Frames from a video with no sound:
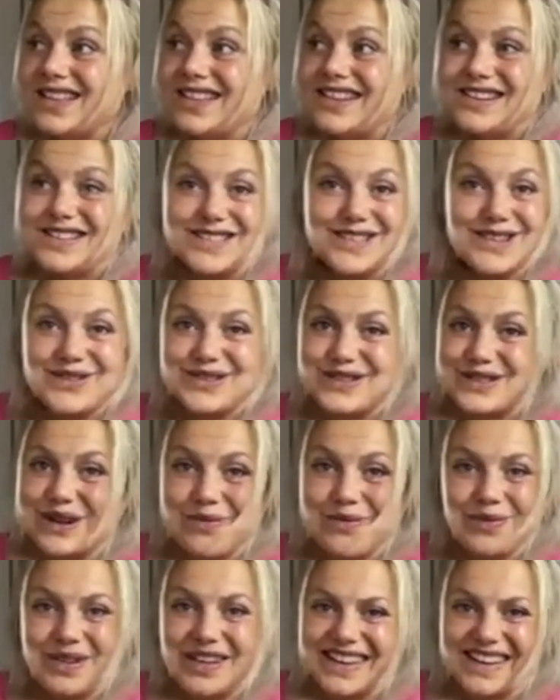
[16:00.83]
there's no
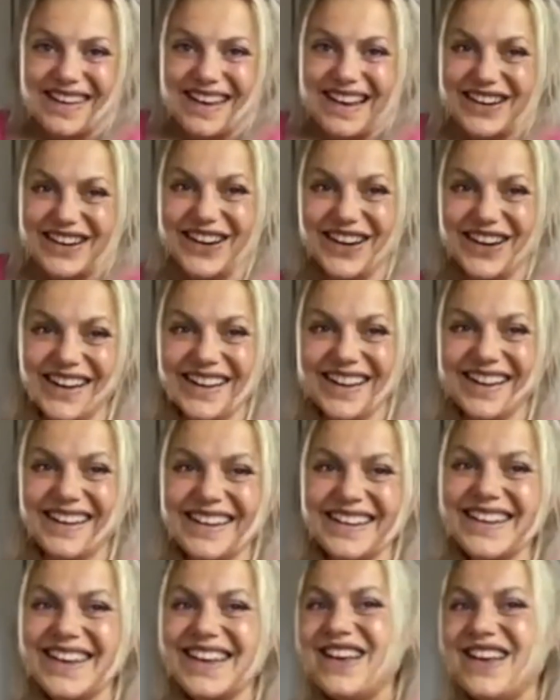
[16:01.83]
stopping it now.
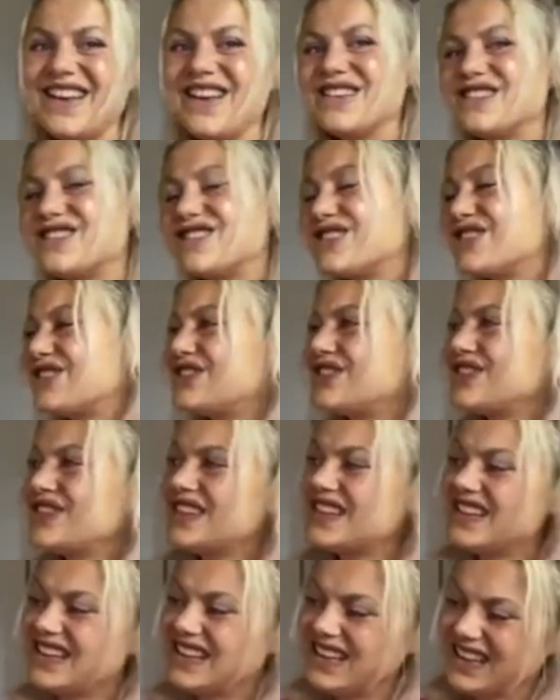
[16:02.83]
So
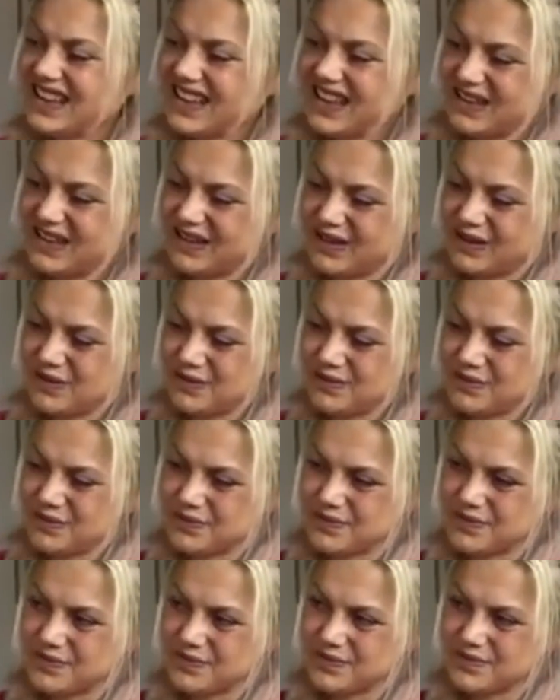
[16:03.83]

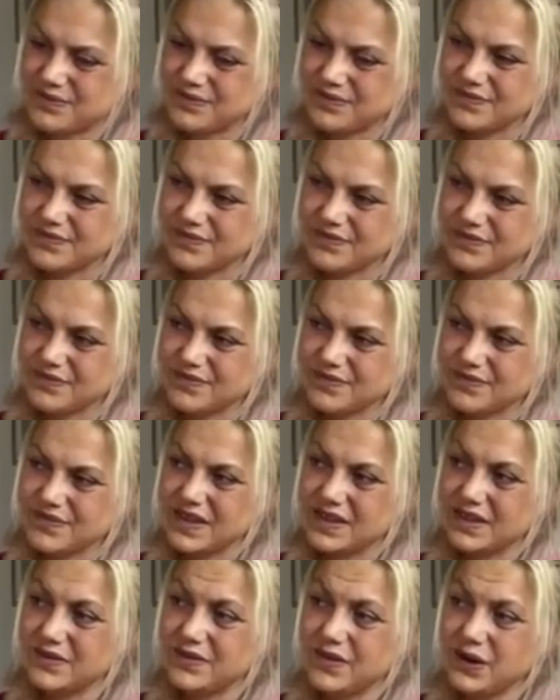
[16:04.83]
the
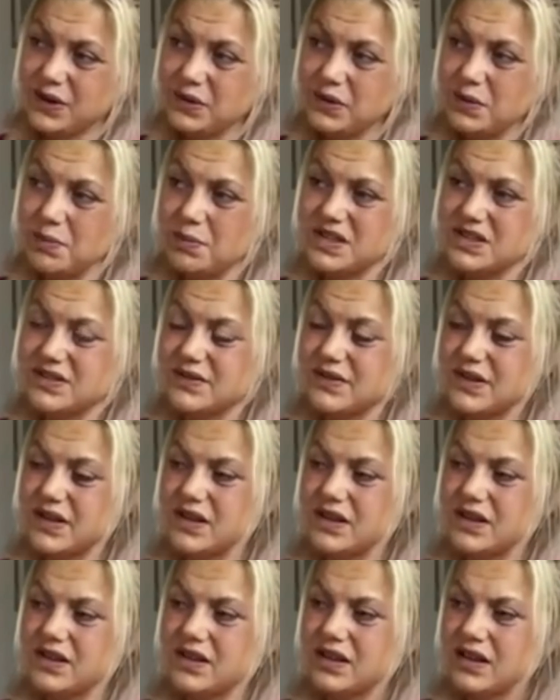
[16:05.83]
very best
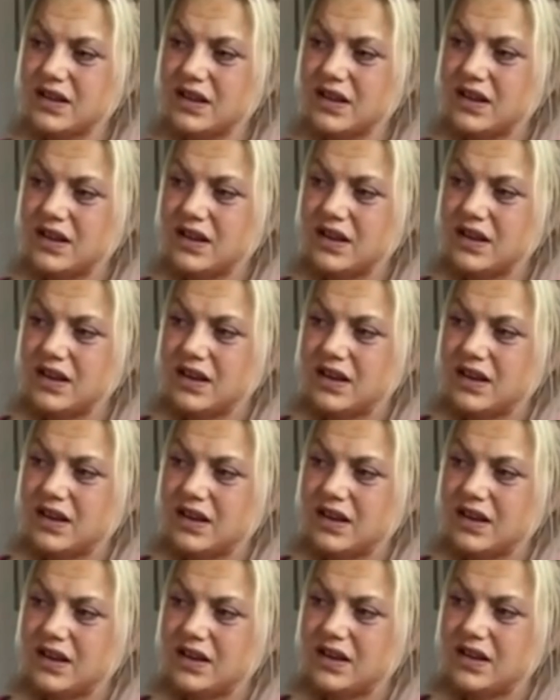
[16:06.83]
thing
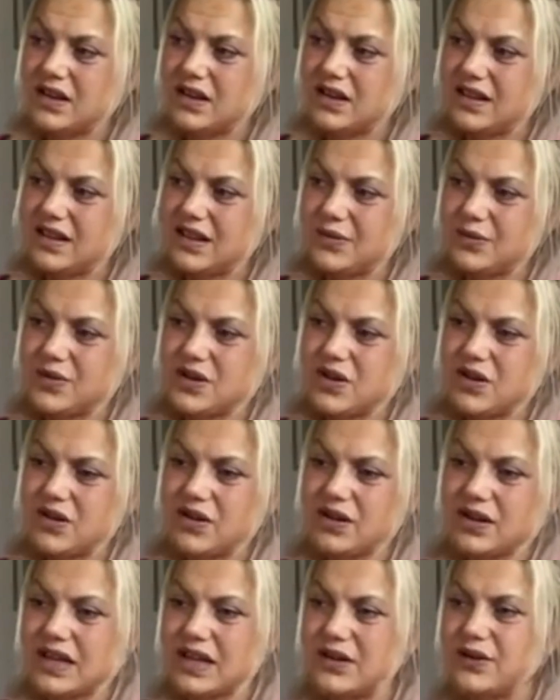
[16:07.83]
that we
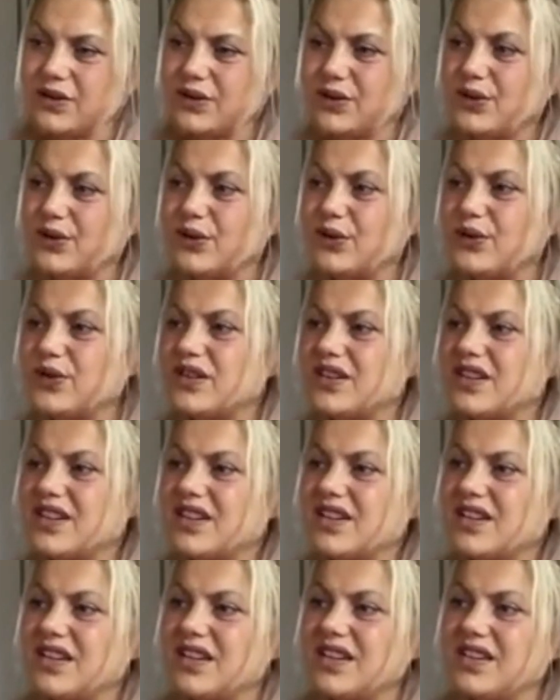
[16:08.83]
all can do
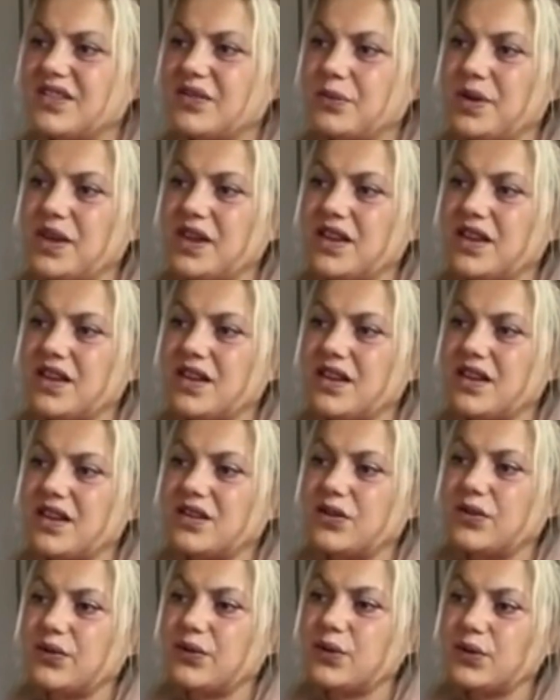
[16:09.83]
is being
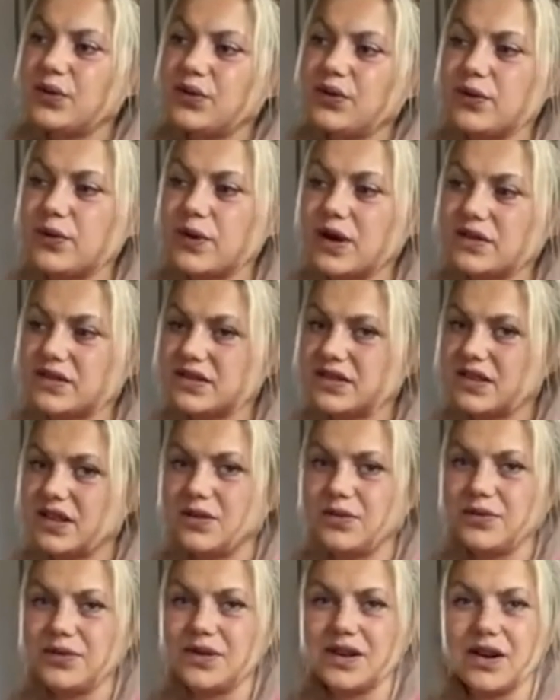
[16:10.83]
true to
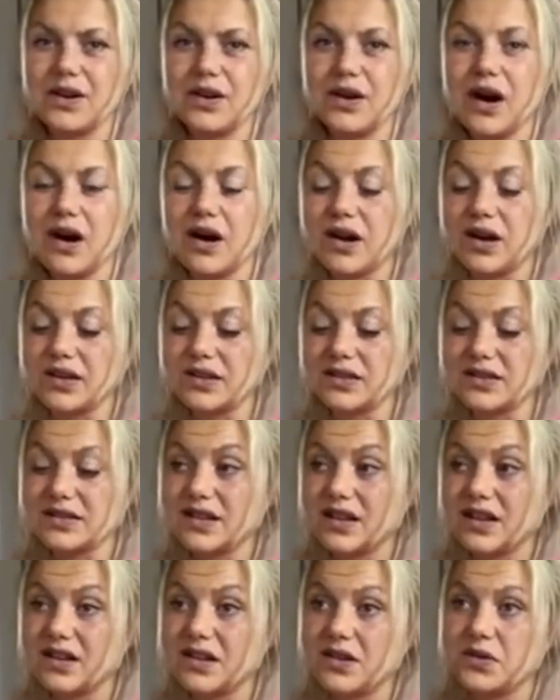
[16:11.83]
ourselves and our
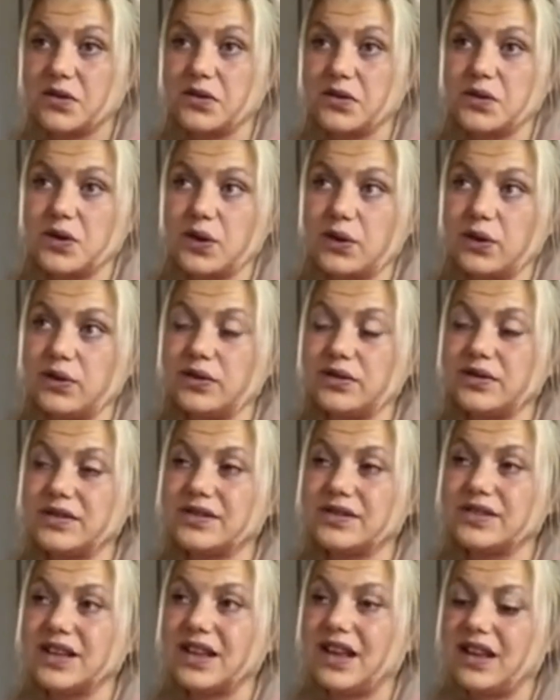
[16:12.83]
hearts and our
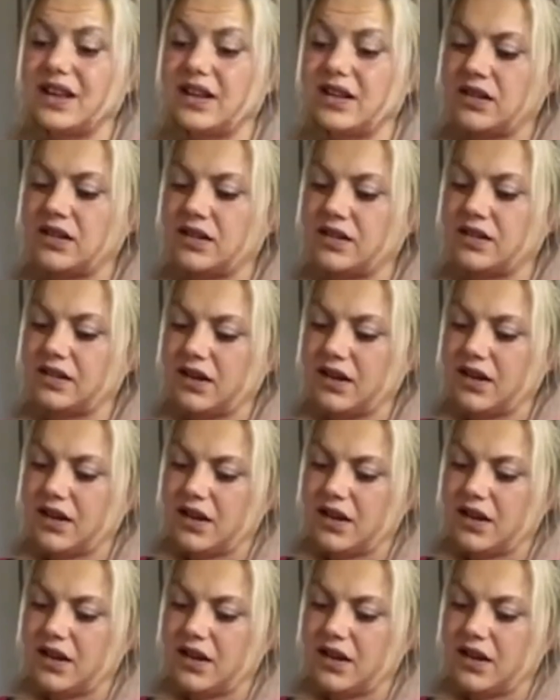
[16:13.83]
roles. And